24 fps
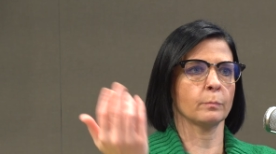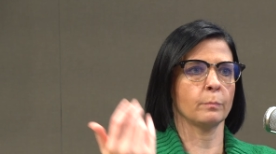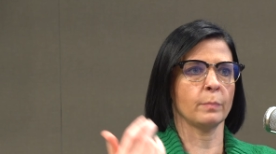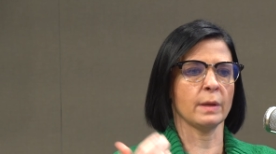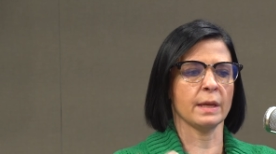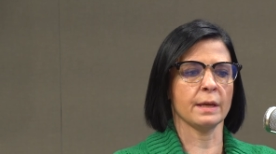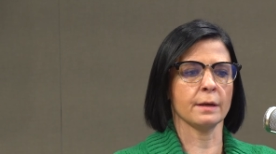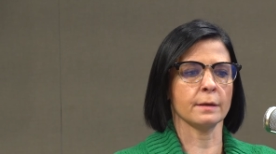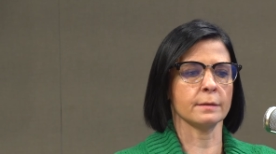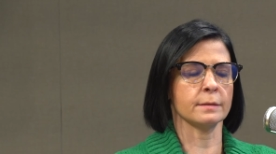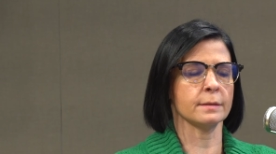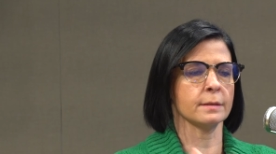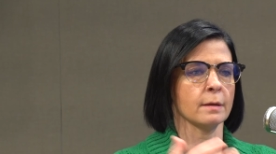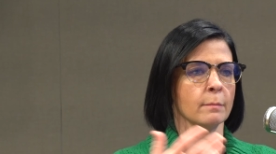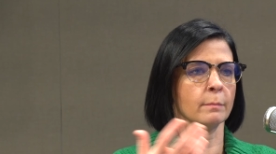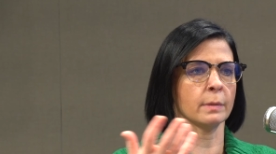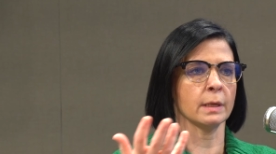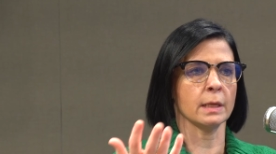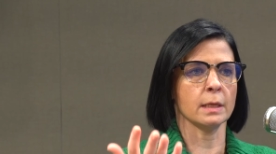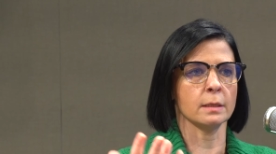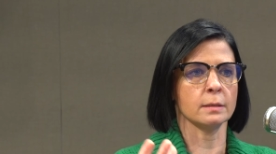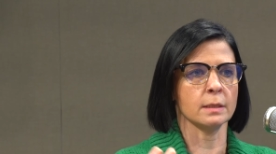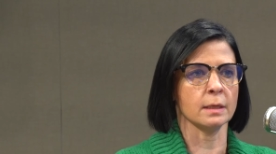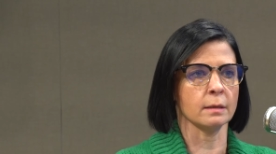because
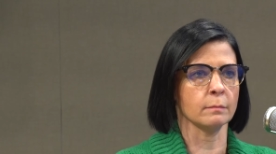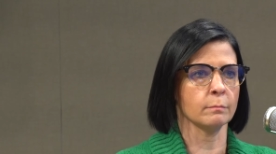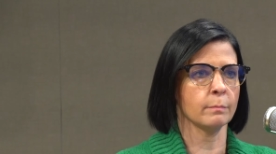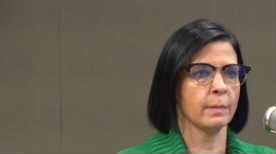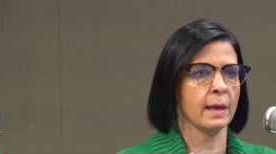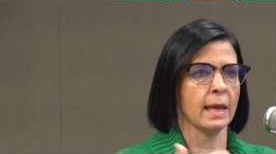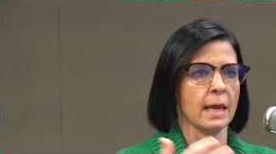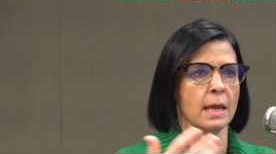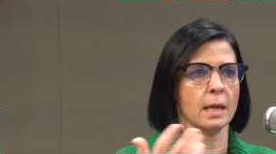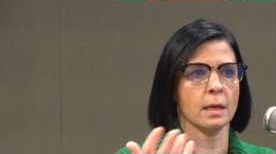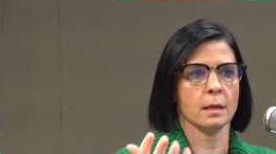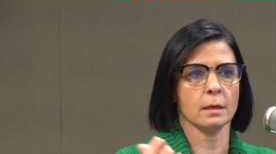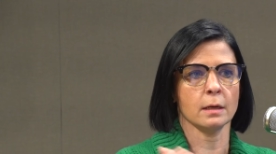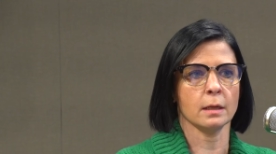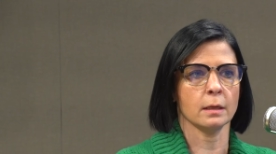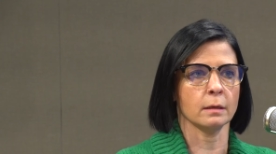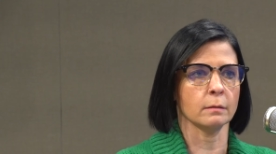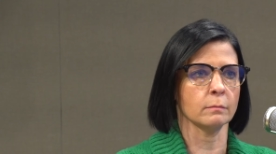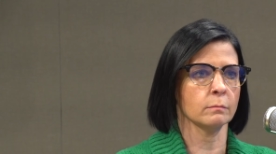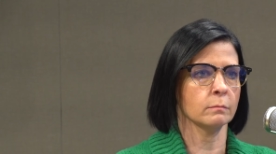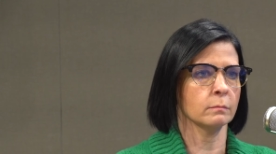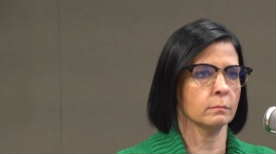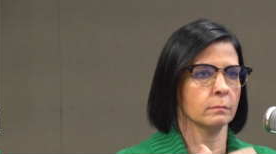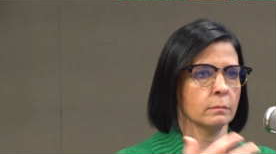somebody's in pain
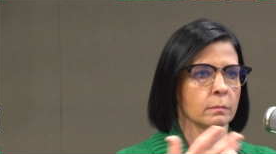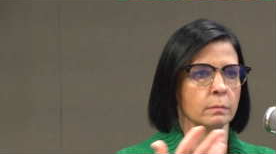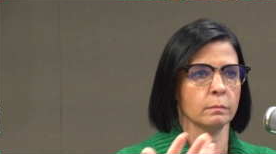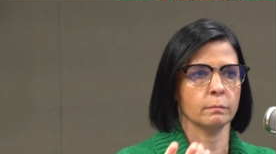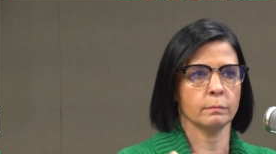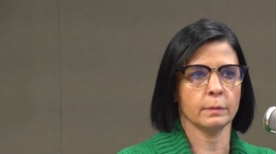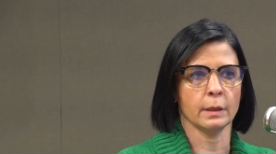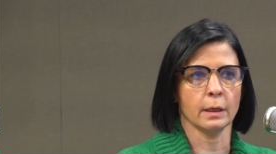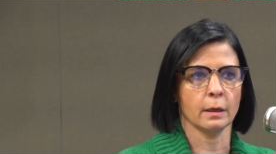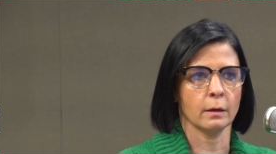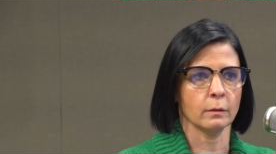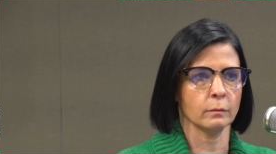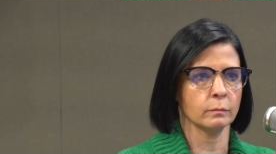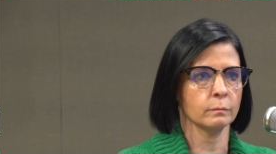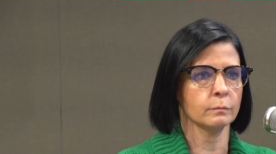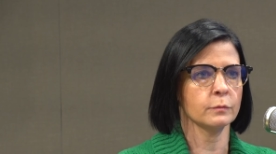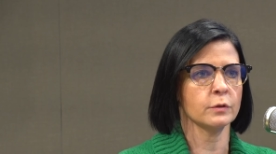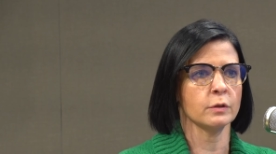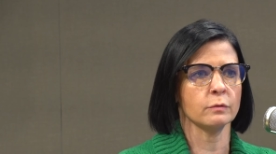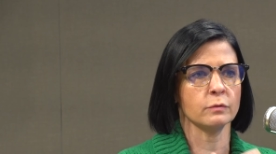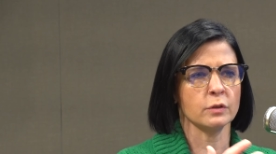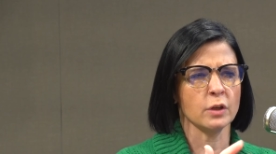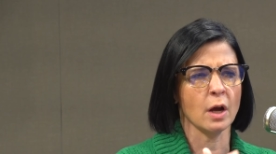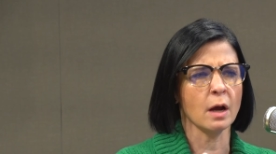and you know
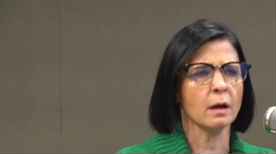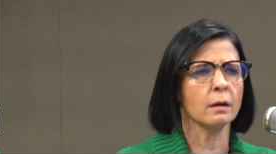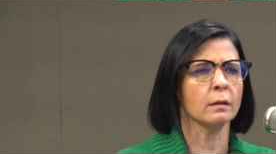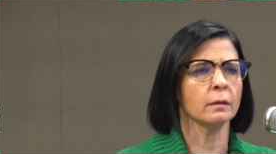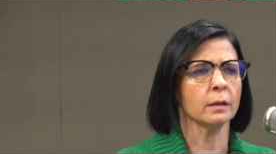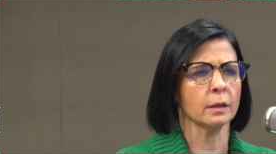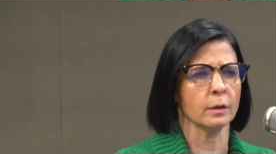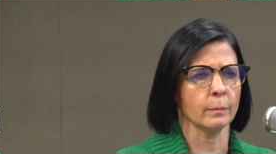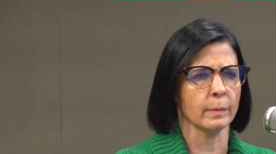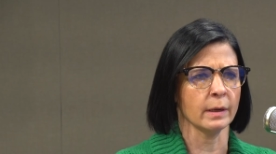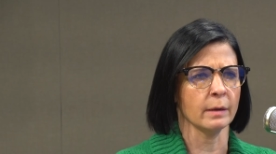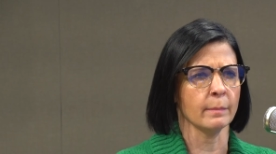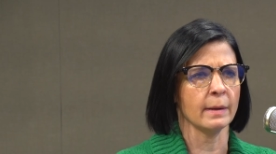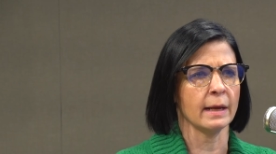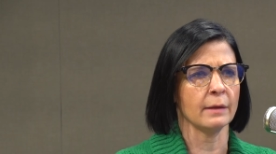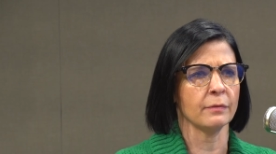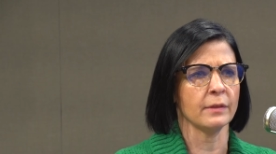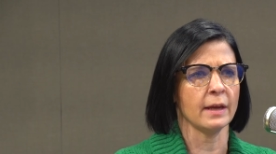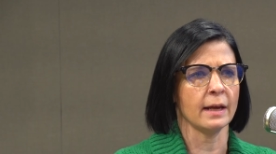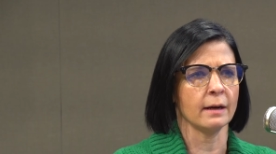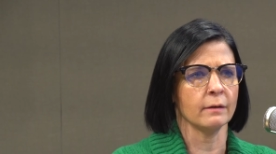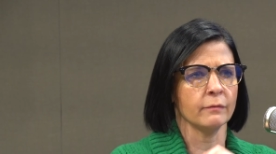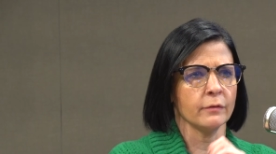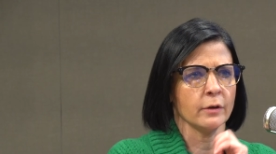so talk a little bit
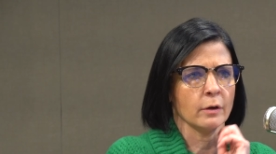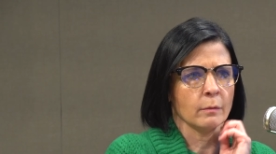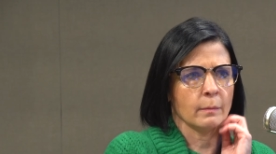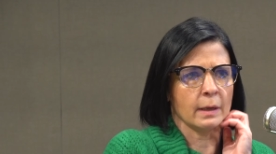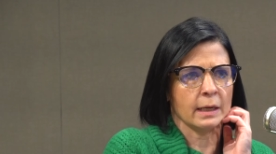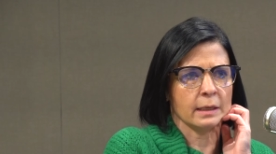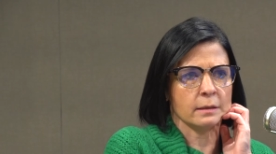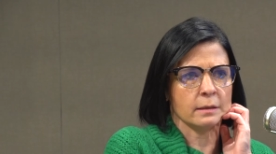about that if you don't